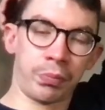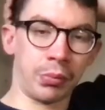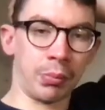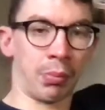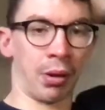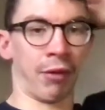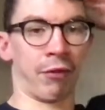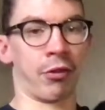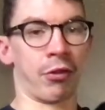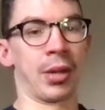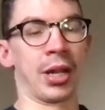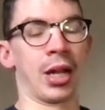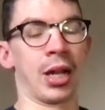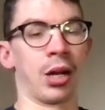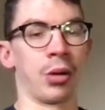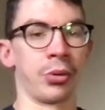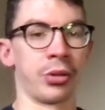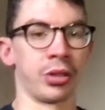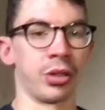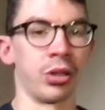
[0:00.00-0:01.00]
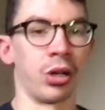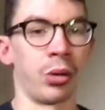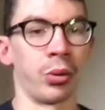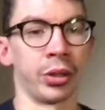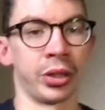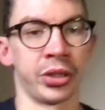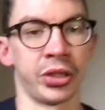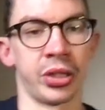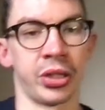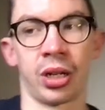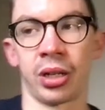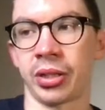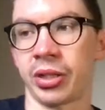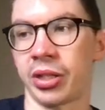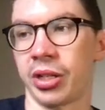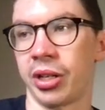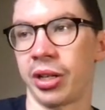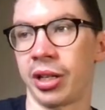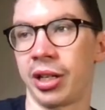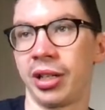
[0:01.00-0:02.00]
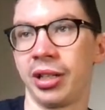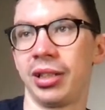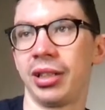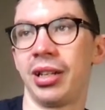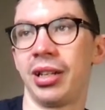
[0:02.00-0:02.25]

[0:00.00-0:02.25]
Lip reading: But for me, I would not want to start Turner.